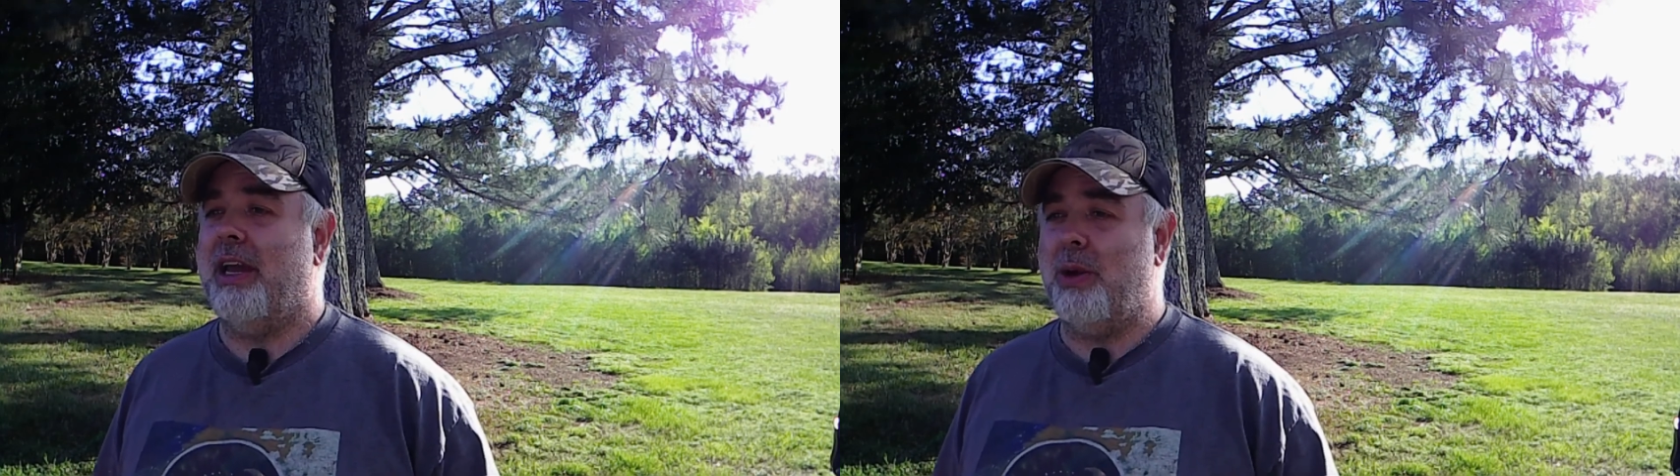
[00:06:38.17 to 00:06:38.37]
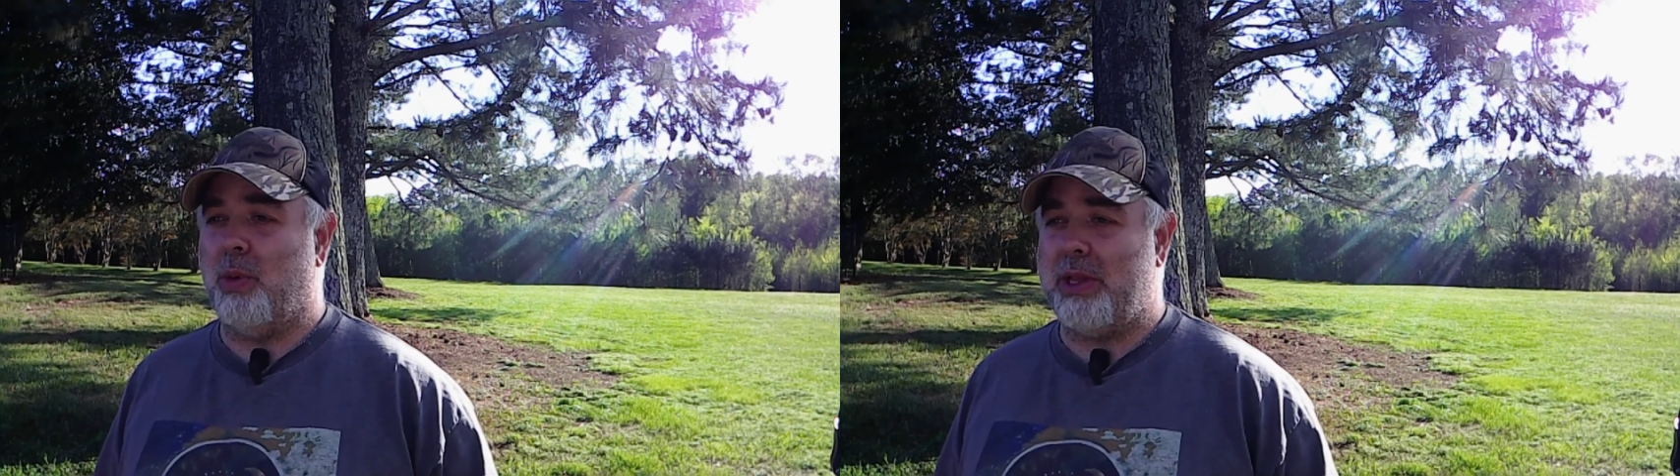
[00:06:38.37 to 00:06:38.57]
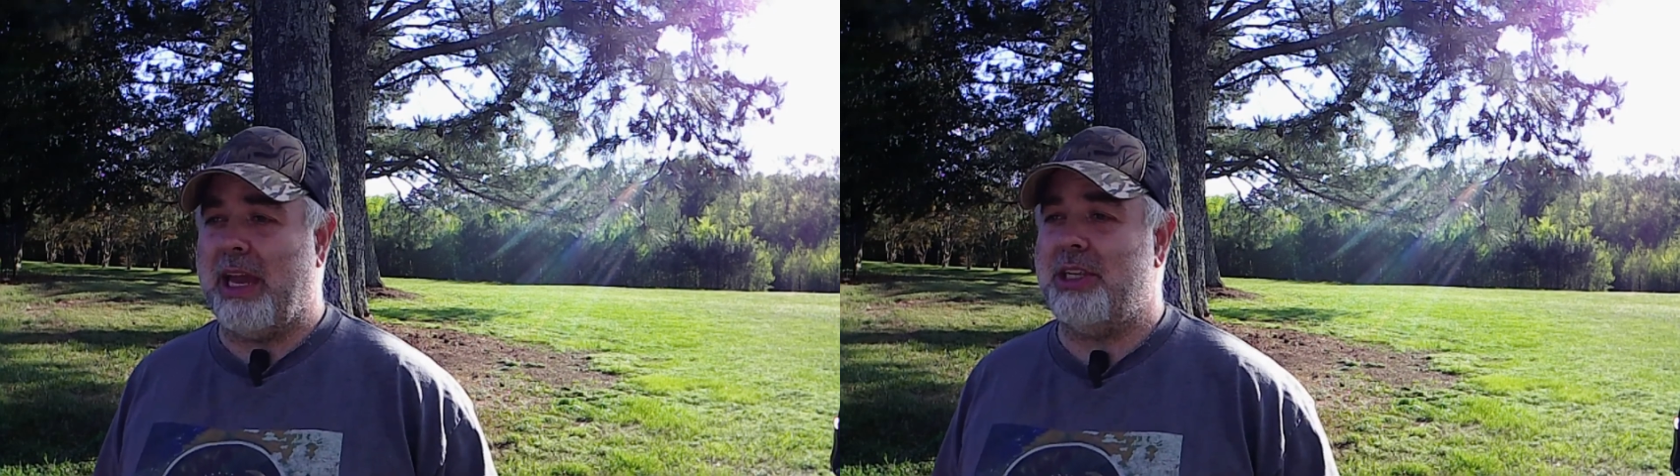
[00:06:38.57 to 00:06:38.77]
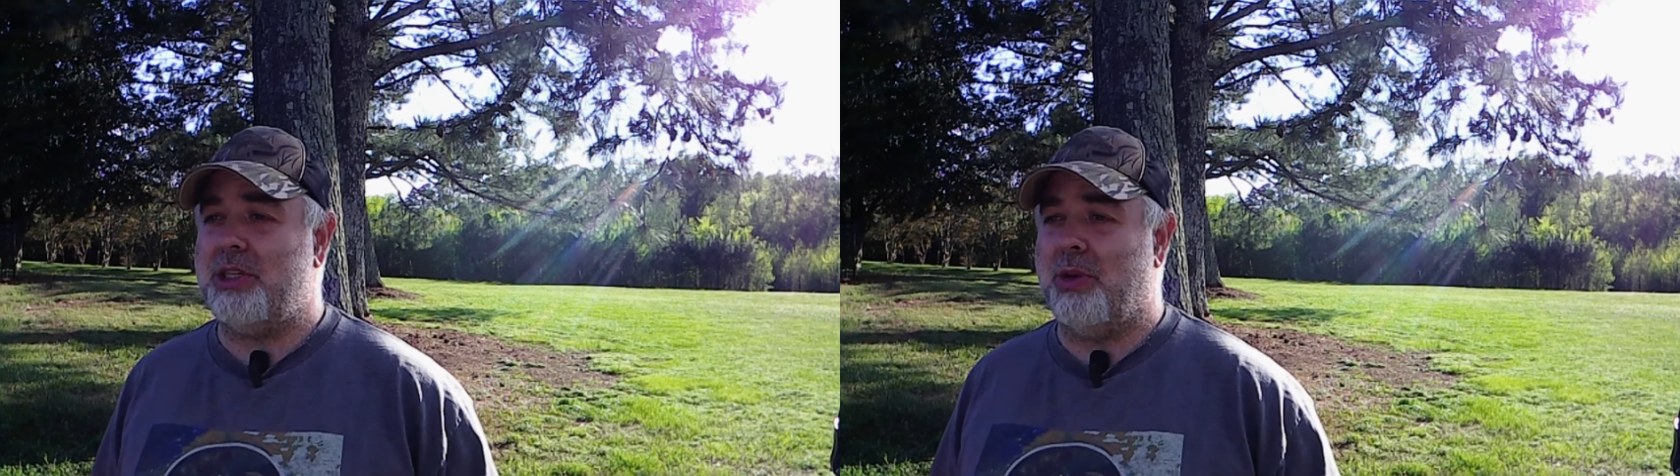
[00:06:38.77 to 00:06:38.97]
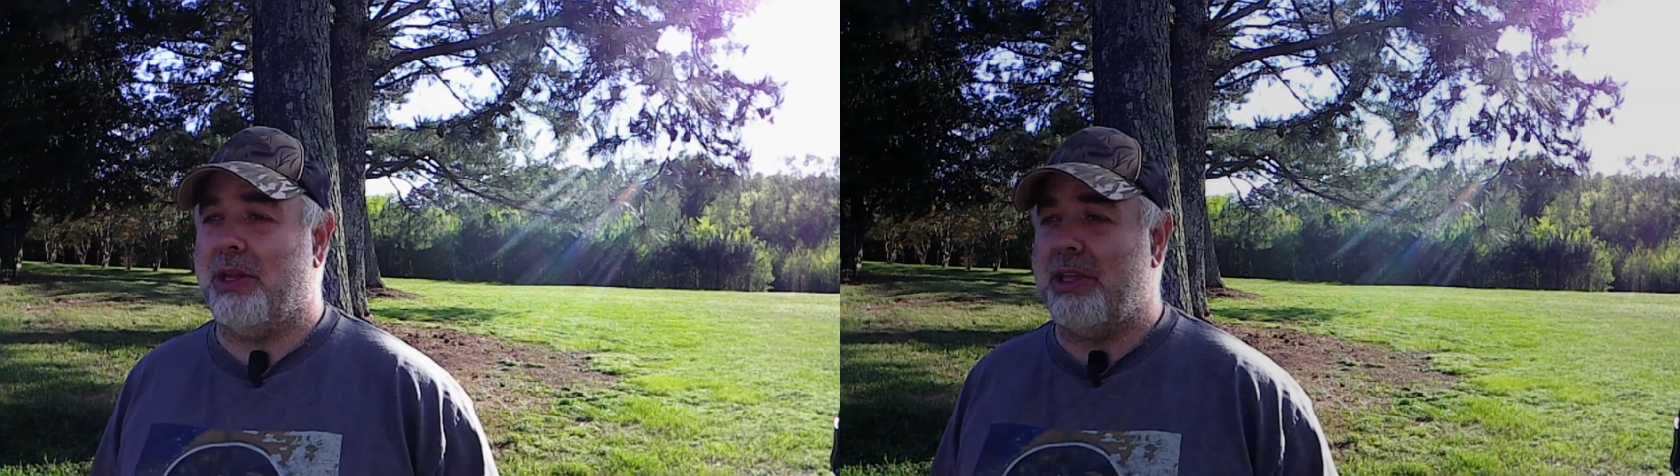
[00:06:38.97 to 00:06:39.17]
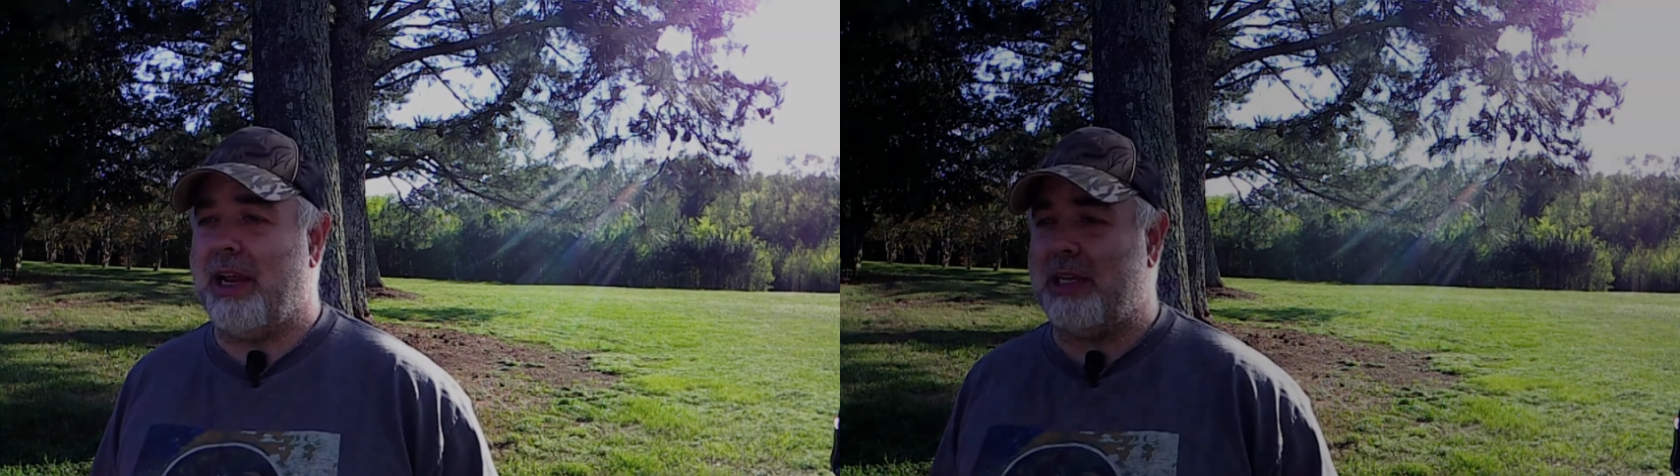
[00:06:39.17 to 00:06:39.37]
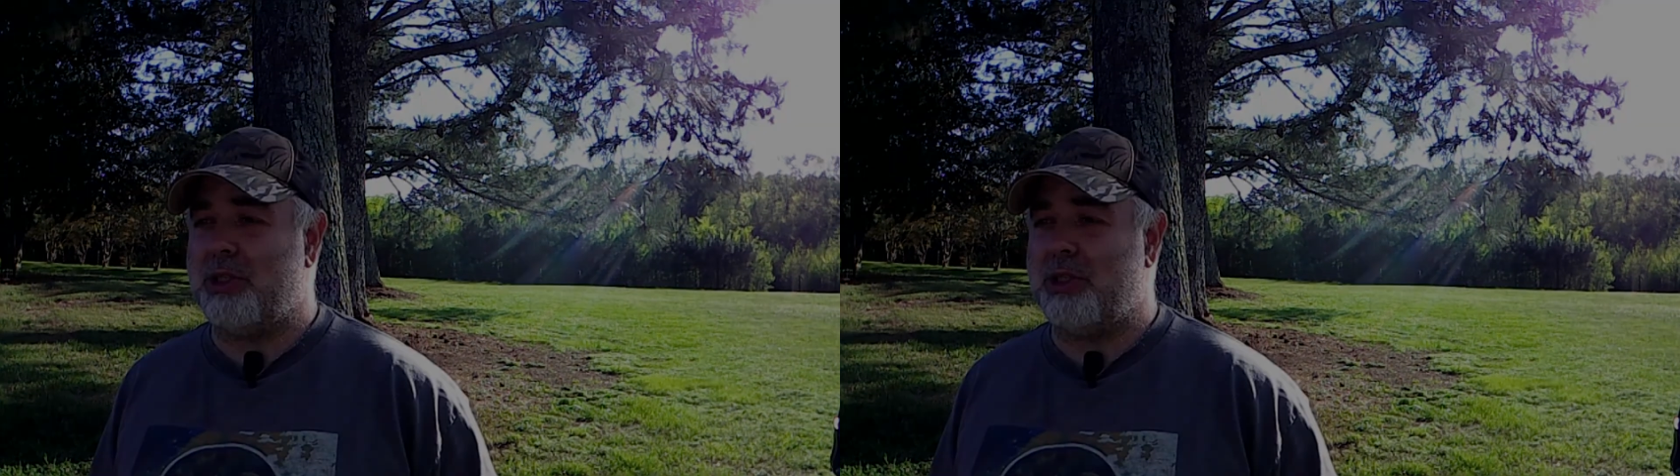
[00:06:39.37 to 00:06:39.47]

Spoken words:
and we'll catch you on the next